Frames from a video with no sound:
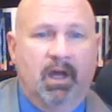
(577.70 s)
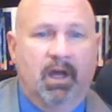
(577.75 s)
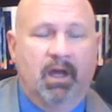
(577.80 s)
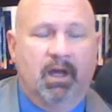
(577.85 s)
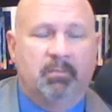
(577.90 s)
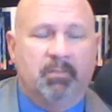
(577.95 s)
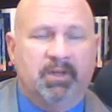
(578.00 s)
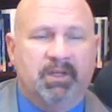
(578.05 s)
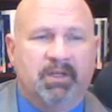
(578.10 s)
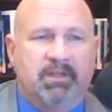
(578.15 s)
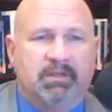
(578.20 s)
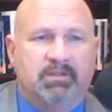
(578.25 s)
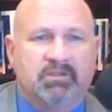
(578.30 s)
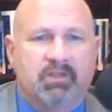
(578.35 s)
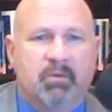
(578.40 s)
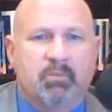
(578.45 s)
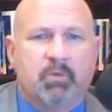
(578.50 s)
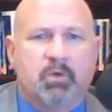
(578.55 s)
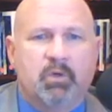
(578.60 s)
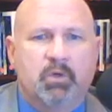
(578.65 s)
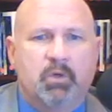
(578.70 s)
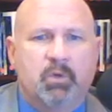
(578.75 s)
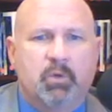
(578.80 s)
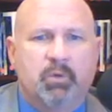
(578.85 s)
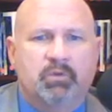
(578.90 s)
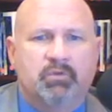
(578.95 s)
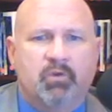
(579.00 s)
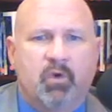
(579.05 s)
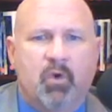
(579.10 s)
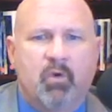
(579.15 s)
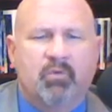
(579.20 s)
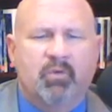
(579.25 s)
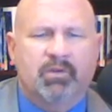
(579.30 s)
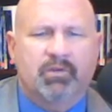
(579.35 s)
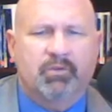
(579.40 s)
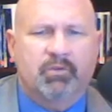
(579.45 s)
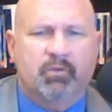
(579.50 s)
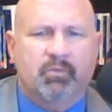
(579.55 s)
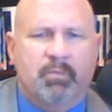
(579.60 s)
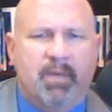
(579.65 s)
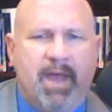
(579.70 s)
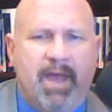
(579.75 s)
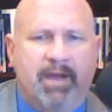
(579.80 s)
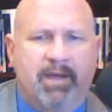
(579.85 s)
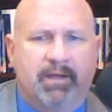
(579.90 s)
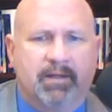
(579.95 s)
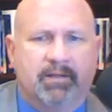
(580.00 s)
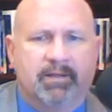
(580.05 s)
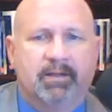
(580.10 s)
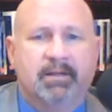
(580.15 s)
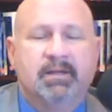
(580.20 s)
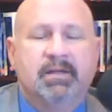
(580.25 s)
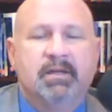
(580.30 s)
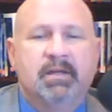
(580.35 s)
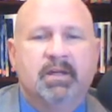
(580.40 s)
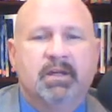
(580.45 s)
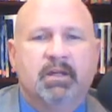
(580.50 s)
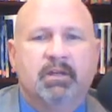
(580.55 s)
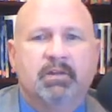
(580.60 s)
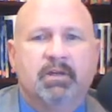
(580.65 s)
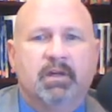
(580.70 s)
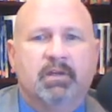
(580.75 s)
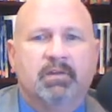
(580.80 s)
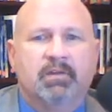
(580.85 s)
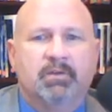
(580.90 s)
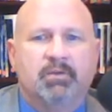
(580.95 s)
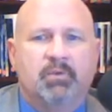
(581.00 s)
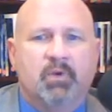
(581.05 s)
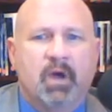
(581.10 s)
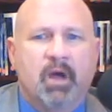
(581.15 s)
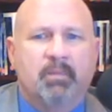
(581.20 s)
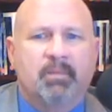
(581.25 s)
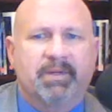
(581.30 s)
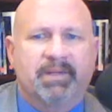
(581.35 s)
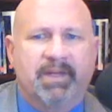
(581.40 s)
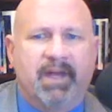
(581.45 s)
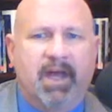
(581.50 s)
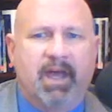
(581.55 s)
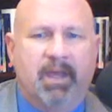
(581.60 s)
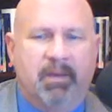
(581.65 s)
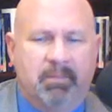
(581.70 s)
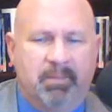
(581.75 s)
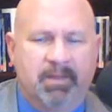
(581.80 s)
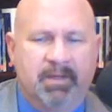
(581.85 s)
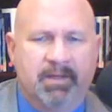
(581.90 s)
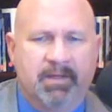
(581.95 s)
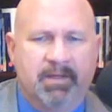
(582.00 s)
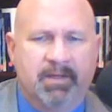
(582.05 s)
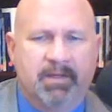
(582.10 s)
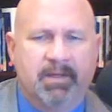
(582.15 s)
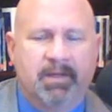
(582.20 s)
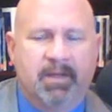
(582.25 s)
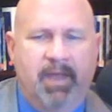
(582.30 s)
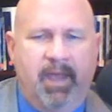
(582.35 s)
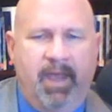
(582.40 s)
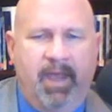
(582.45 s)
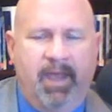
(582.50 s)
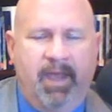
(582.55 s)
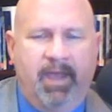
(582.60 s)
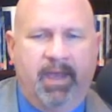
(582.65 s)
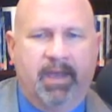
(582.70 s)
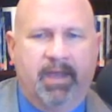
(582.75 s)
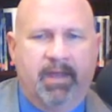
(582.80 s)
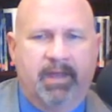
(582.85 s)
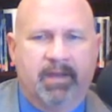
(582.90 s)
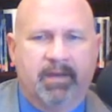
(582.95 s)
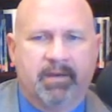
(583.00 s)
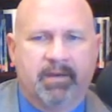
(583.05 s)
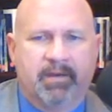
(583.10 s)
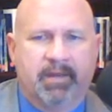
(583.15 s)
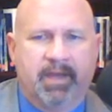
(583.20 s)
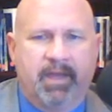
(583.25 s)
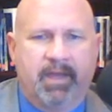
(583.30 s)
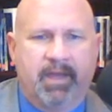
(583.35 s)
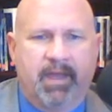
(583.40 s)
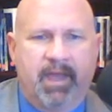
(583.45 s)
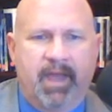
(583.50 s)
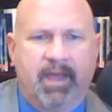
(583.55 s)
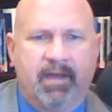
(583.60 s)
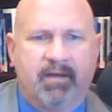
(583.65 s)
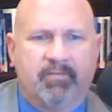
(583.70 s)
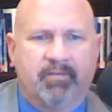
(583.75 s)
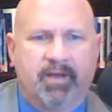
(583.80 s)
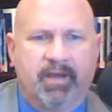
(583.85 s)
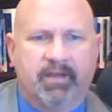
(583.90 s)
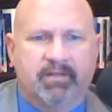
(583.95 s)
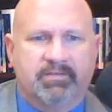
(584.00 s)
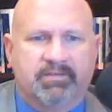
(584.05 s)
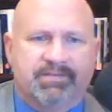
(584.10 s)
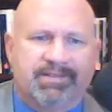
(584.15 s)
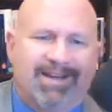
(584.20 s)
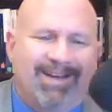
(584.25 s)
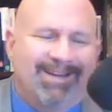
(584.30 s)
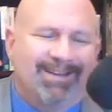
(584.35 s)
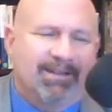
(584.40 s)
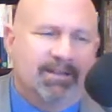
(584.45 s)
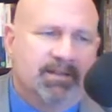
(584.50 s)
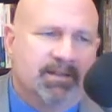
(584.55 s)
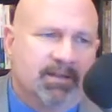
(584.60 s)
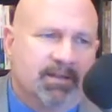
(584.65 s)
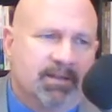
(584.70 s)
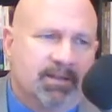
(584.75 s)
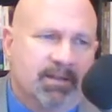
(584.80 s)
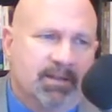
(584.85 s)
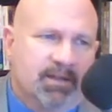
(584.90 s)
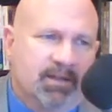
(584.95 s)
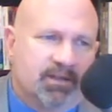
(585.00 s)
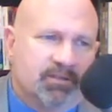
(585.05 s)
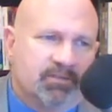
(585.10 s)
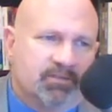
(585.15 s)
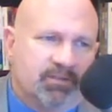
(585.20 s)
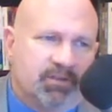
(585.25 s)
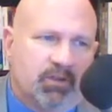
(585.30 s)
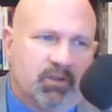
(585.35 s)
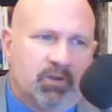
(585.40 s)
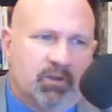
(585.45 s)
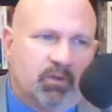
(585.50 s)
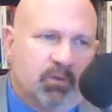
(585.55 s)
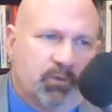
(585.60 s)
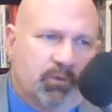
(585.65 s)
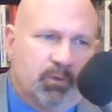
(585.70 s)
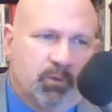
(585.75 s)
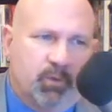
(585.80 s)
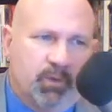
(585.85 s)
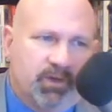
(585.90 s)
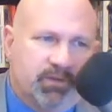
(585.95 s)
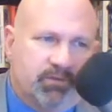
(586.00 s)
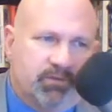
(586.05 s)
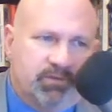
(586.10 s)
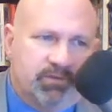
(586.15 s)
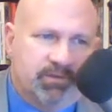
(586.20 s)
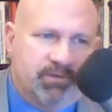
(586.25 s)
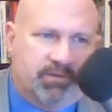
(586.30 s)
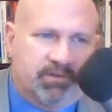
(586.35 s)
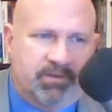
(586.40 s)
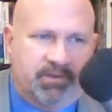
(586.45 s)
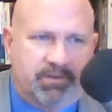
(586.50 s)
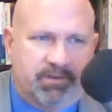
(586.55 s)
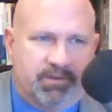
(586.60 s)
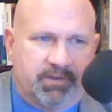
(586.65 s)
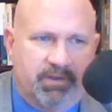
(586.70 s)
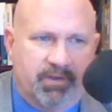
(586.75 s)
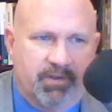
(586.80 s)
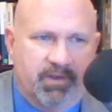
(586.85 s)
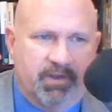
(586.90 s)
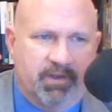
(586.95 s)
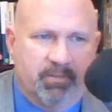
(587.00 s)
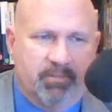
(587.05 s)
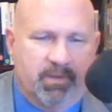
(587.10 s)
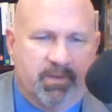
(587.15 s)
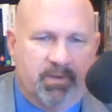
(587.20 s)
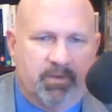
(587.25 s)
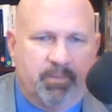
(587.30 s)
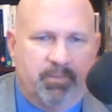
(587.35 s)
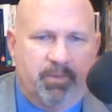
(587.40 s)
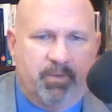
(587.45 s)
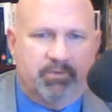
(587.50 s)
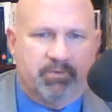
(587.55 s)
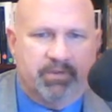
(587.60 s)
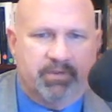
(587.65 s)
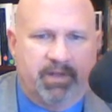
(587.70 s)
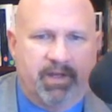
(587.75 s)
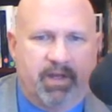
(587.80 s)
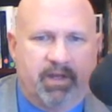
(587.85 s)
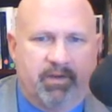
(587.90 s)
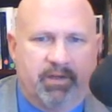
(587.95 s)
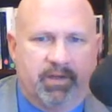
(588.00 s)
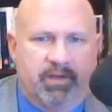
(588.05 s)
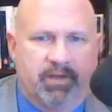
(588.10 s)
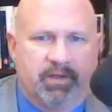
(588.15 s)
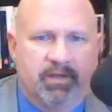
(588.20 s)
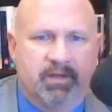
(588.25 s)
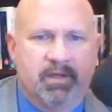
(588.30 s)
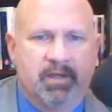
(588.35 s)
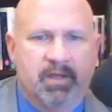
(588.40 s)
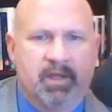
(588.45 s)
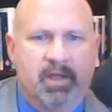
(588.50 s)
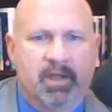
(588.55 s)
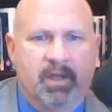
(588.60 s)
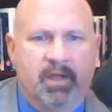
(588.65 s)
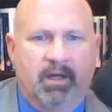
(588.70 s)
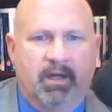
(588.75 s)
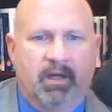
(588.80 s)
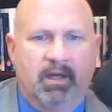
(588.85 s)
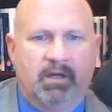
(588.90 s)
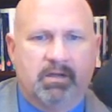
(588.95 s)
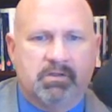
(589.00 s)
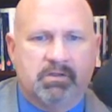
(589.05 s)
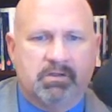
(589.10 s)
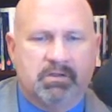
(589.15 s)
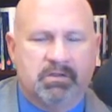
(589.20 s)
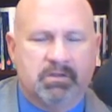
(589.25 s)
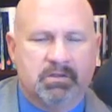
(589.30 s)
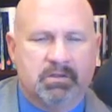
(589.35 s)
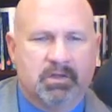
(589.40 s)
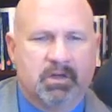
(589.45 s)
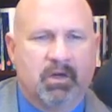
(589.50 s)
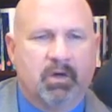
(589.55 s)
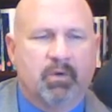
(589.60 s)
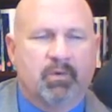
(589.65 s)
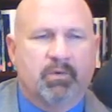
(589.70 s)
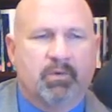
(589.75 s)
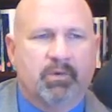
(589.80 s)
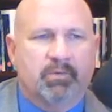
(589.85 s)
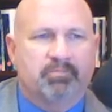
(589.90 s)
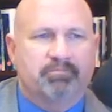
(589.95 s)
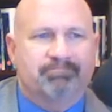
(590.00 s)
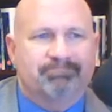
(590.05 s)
meaning someone who is overly dramatic, the drama type, and they have a slight hysterical twist to them in their personality. They're